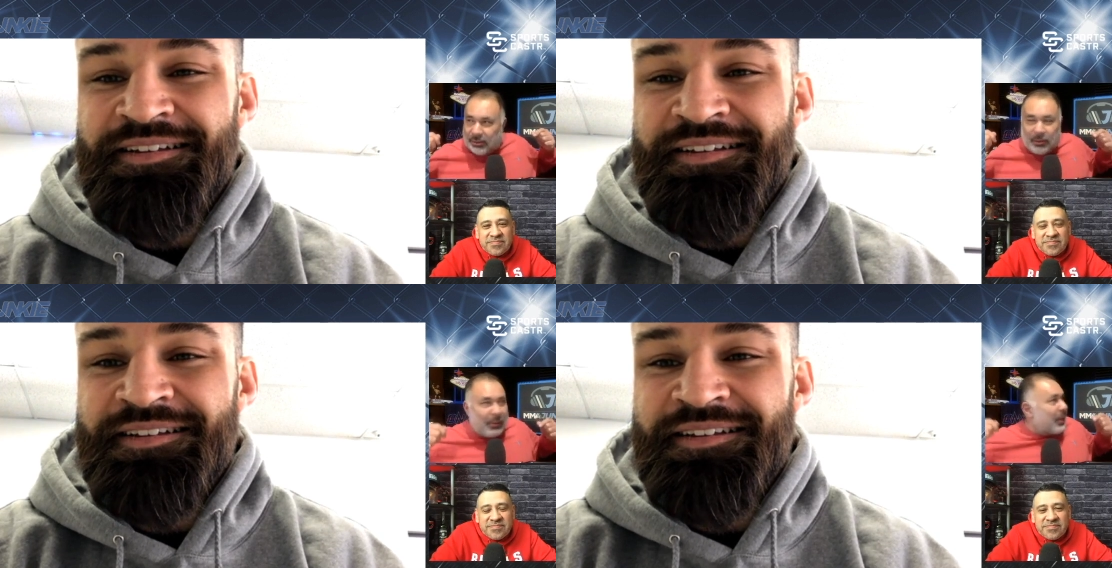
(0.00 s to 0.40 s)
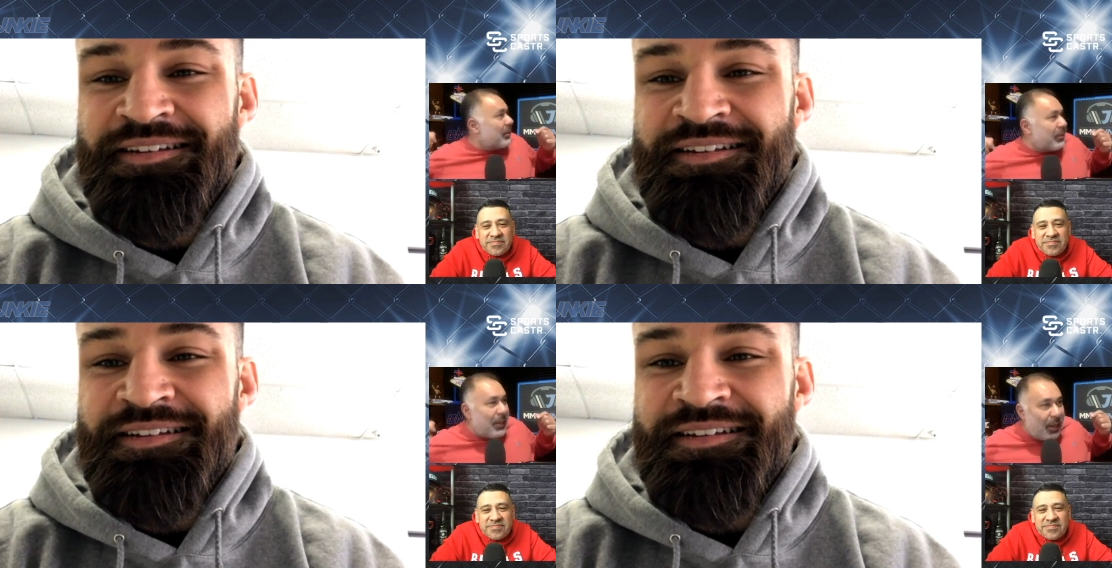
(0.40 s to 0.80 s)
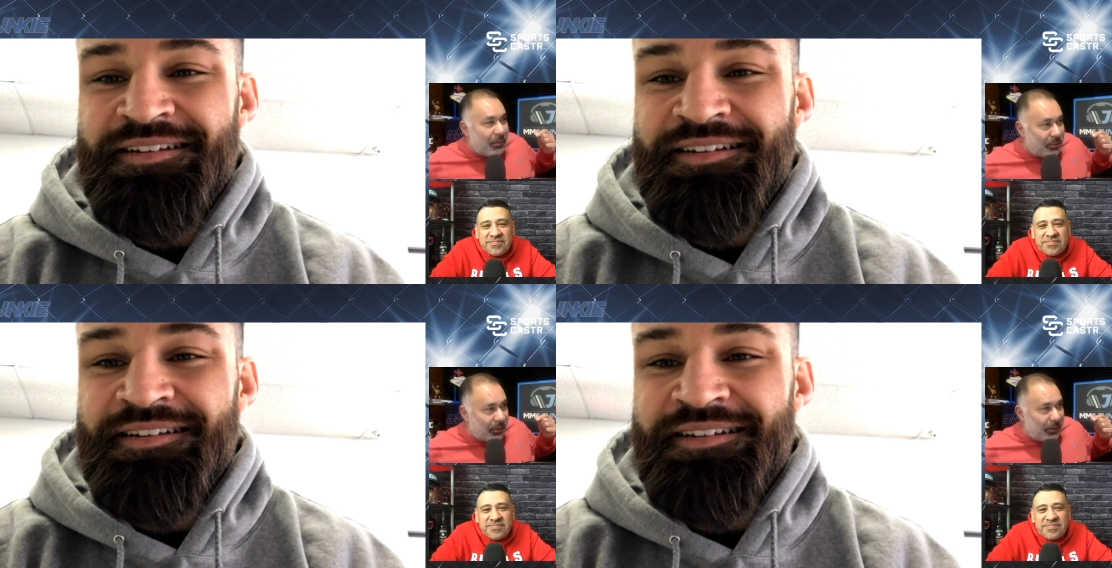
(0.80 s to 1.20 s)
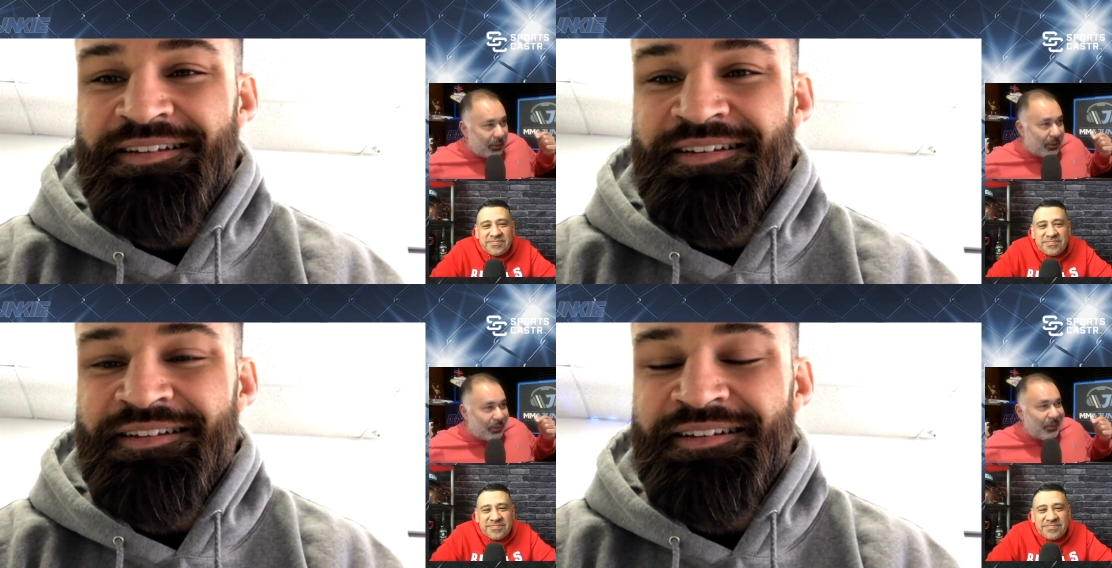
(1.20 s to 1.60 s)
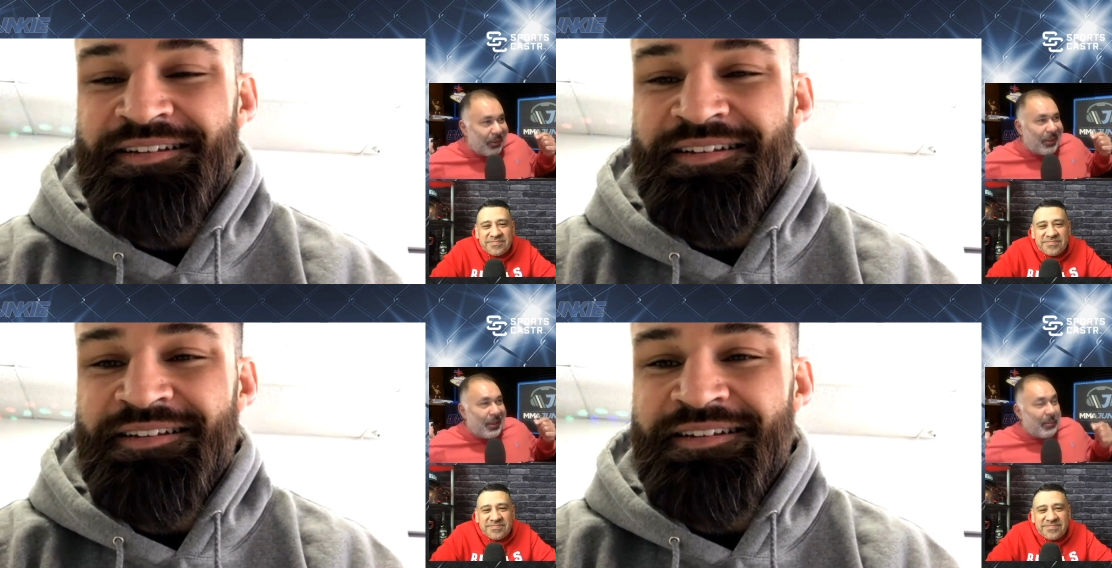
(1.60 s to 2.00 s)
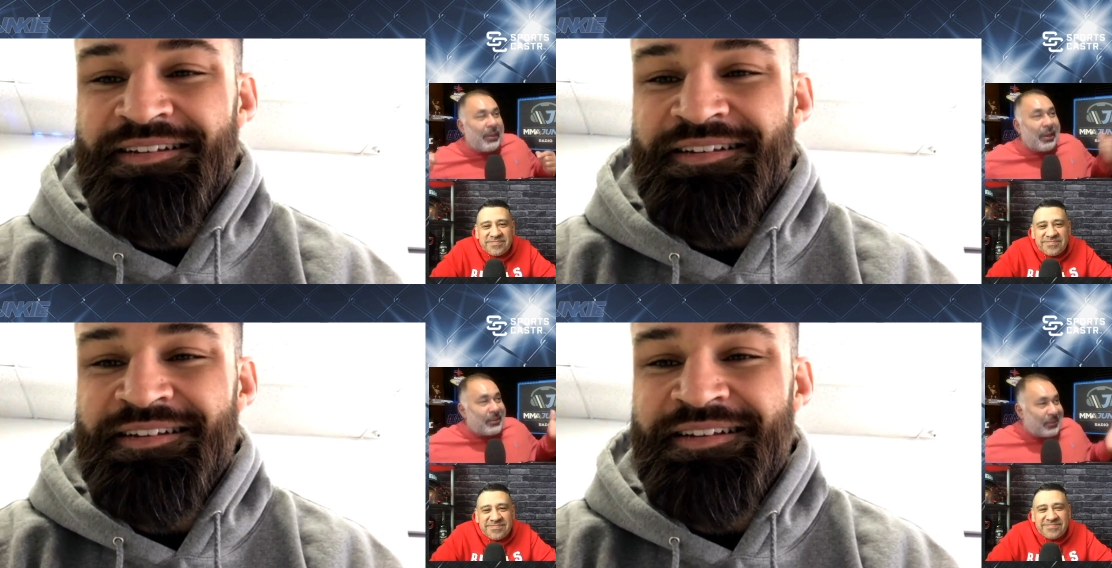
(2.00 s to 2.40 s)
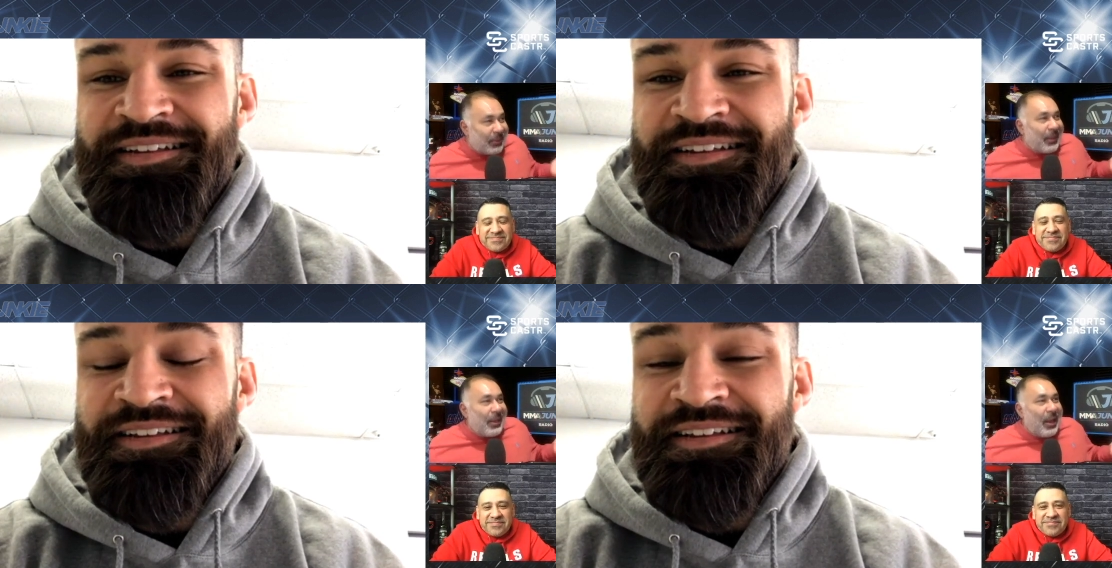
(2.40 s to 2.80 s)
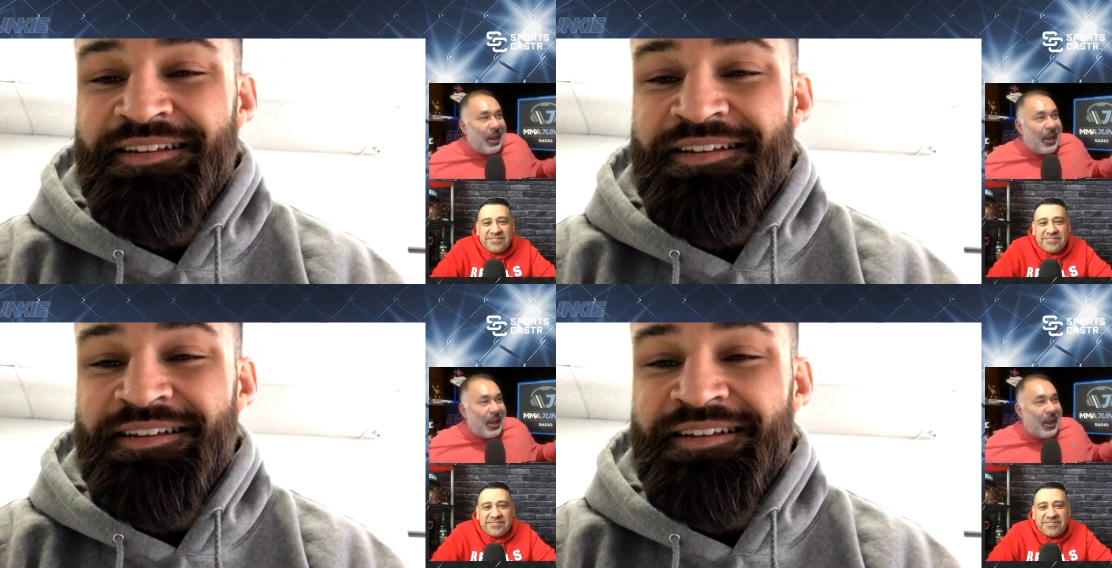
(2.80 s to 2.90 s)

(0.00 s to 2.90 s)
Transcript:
Speaker 1: You know, we got three hours here to kill because